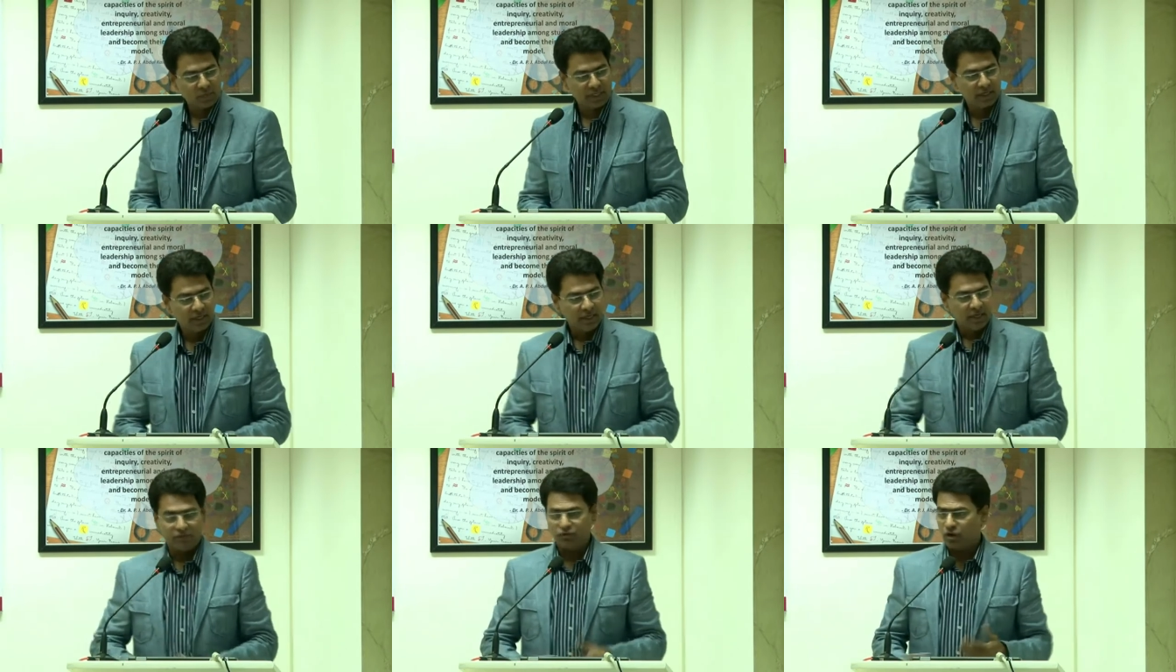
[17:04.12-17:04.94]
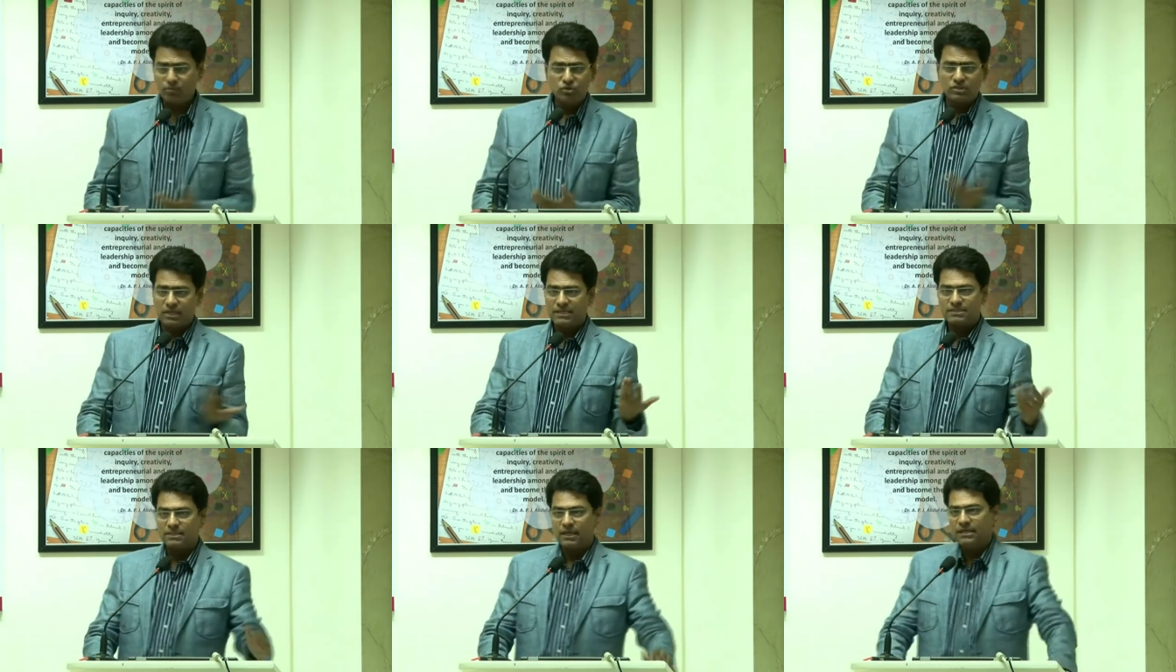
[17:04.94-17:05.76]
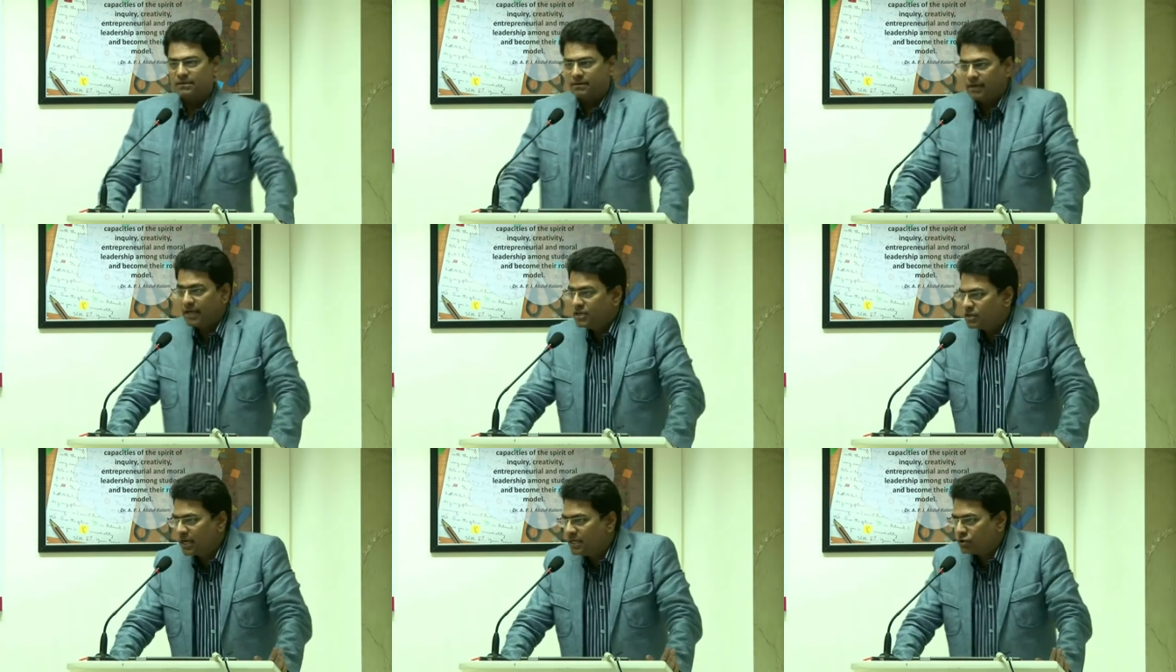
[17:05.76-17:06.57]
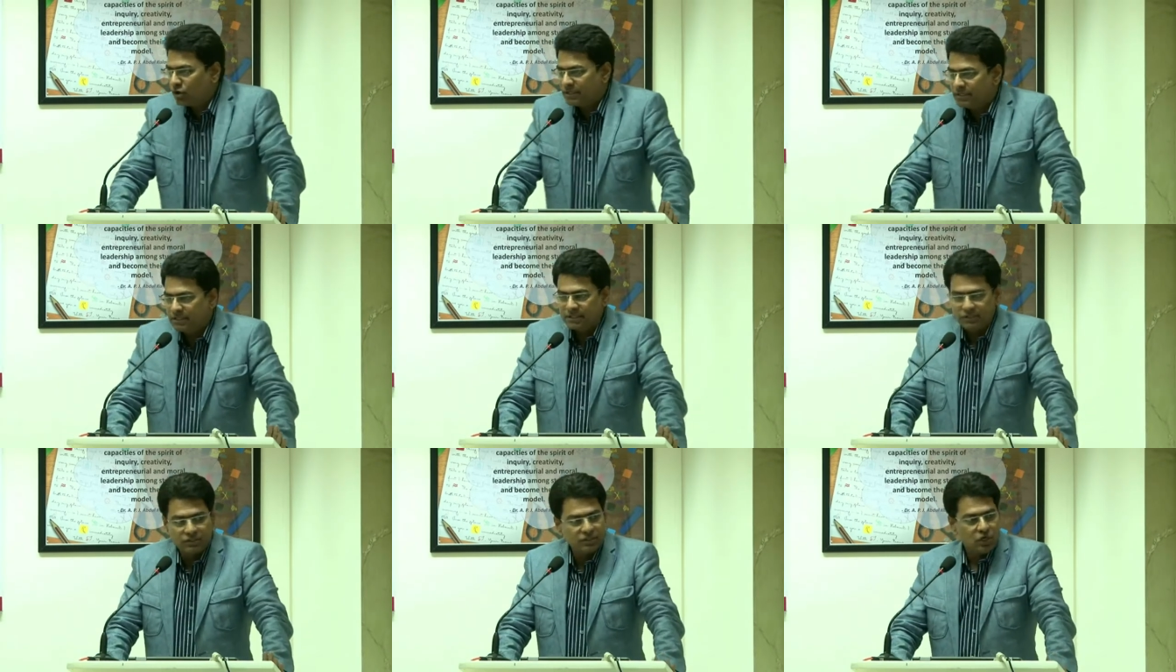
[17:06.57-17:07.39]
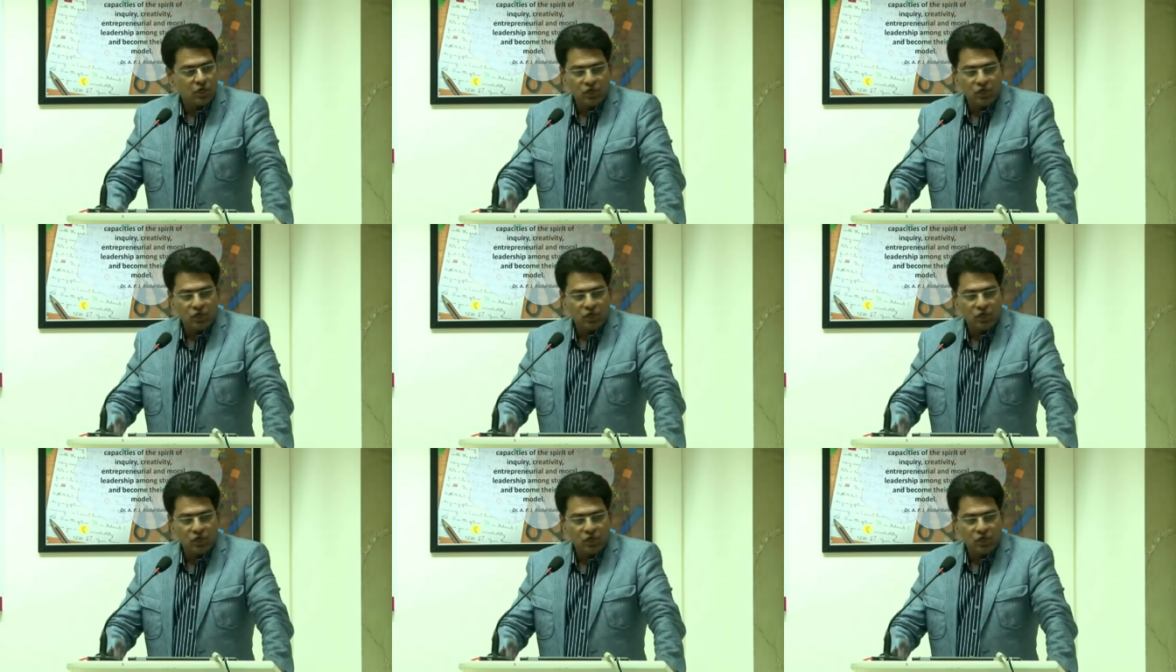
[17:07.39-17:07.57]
week. And for almost last eight, eight, eight odd years,